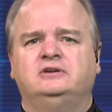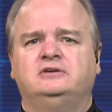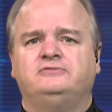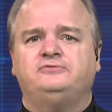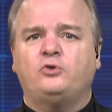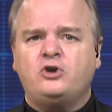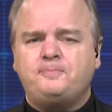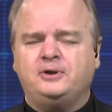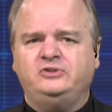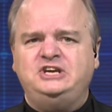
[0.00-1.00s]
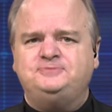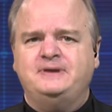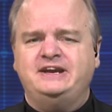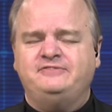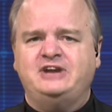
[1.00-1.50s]
uh, four
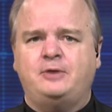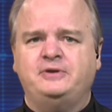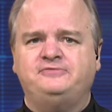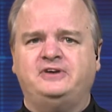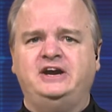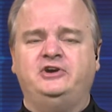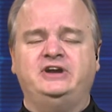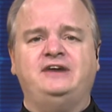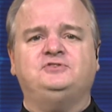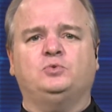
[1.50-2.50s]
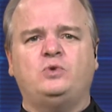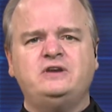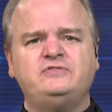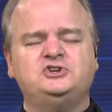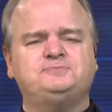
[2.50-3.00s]
policemen have now been fired after
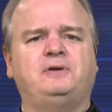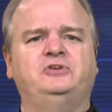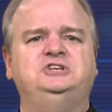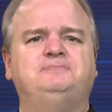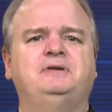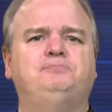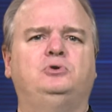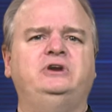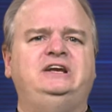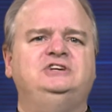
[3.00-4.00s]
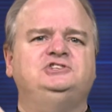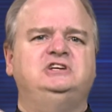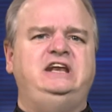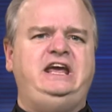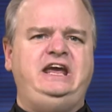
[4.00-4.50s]
one of those policemen put
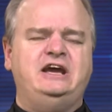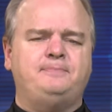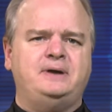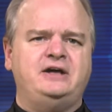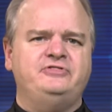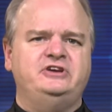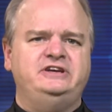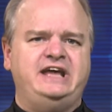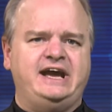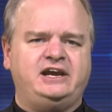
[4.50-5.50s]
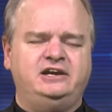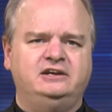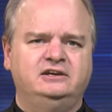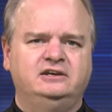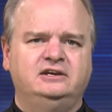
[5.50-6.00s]
his knee upon the
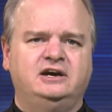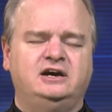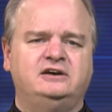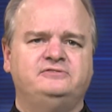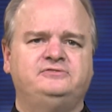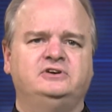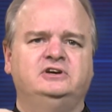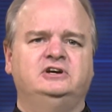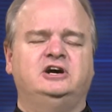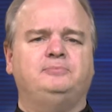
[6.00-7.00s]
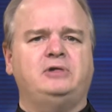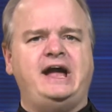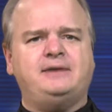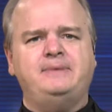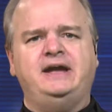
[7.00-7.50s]
neck of a
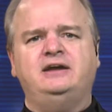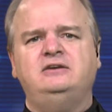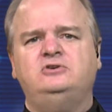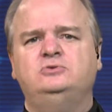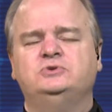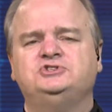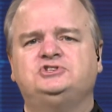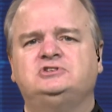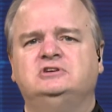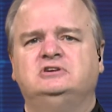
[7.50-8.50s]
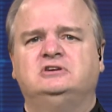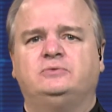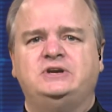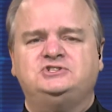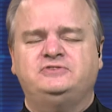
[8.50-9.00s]
black man who was
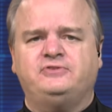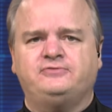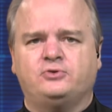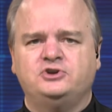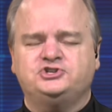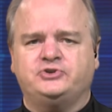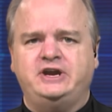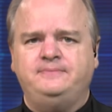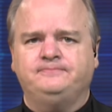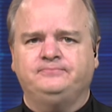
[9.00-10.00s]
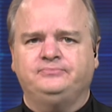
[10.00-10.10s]
arrested for forgery